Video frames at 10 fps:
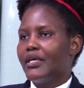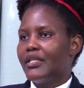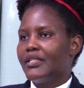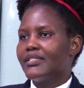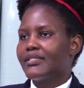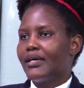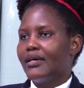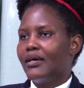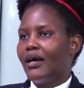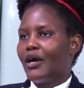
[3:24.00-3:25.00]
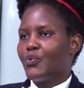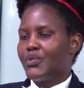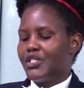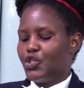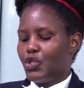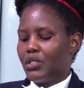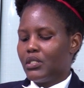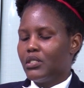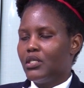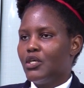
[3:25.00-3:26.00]
in this acquisition.
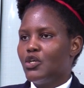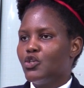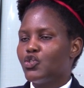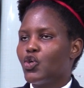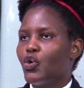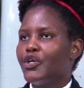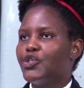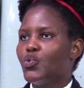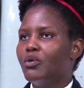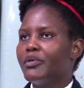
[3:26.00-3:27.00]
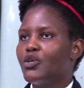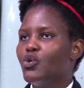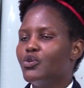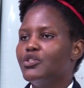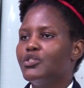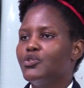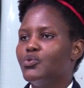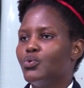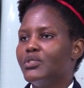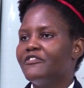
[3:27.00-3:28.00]
So it will be good
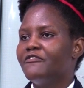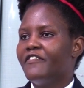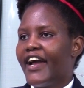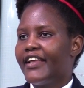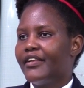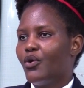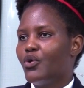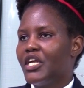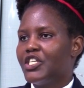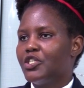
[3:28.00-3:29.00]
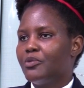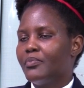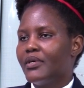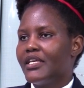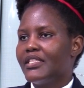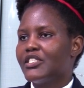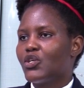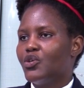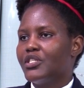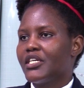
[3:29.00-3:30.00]
to define ownership in this
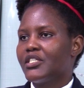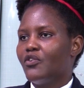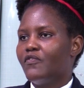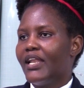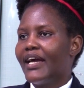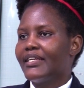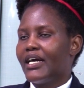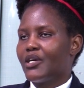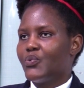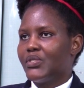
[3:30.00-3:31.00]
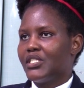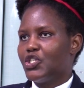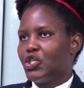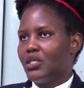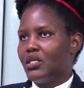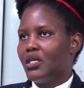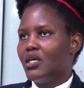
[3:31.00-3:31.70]
context of land acquisition.